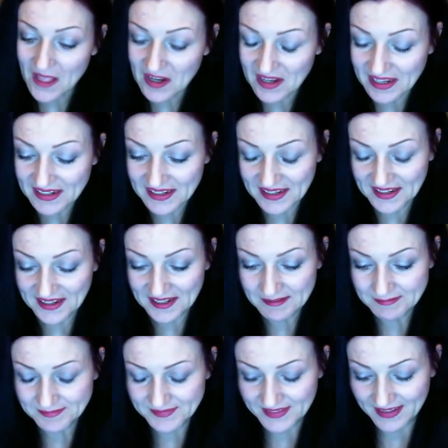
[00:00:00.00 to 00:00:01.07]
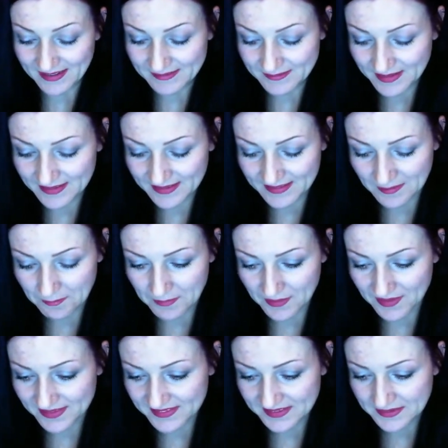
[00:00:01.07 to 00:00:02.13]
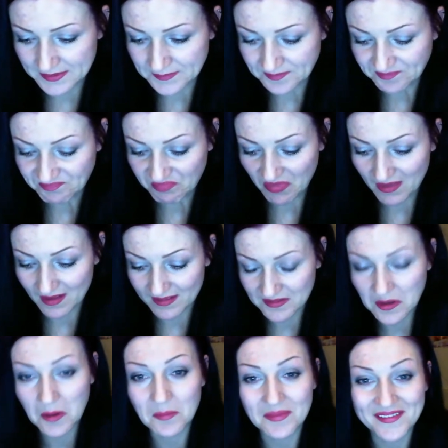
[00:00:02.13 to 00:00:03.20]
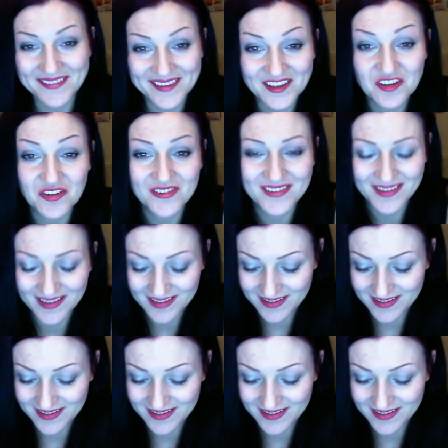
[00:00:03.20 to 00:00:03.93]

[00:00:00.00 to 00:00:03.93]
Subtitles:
yeah, that is embarrassing, that's completely not,